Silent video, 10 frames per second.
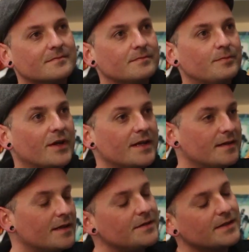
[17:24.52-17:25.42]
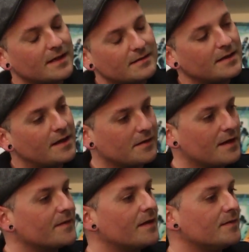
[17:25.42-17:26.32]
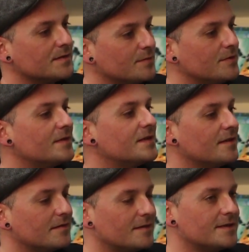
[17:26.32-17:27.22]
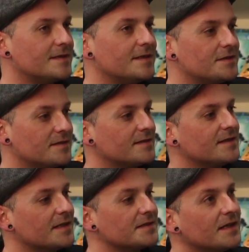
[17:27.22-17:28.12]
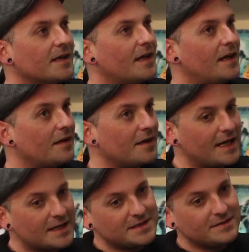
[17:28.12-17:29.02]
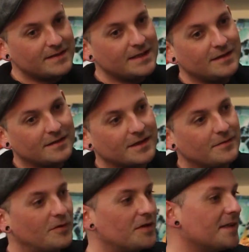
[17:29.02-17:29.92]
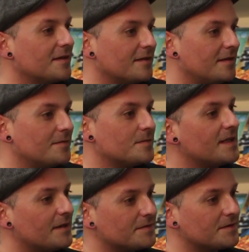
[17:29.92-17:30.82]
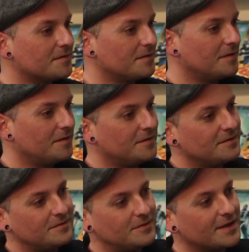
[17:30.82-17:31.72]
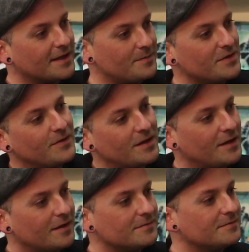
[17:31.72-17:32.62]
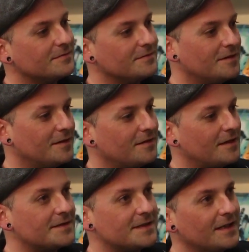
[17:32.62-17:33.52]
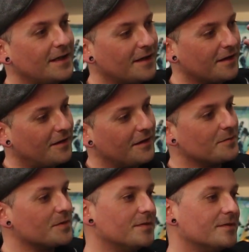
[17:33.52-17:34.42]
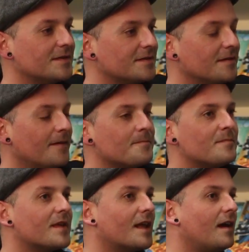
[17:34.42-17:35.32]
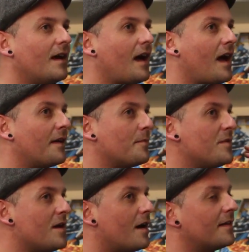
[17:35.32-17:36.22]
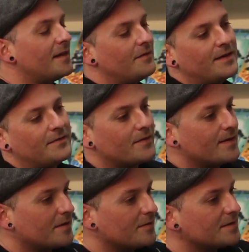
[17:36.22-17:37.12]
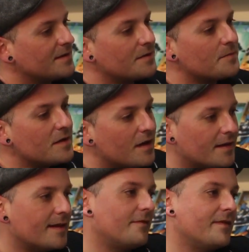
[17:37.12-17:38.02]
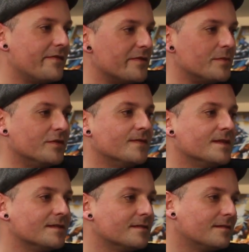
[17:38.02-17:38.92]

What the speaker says: But I do get a lot of graphic novels and books and nice editions and things, and I actually really like walking into my house, looking at my wall, and seeing all of my books. And I'm not that way with records, and I'm not that way with movies.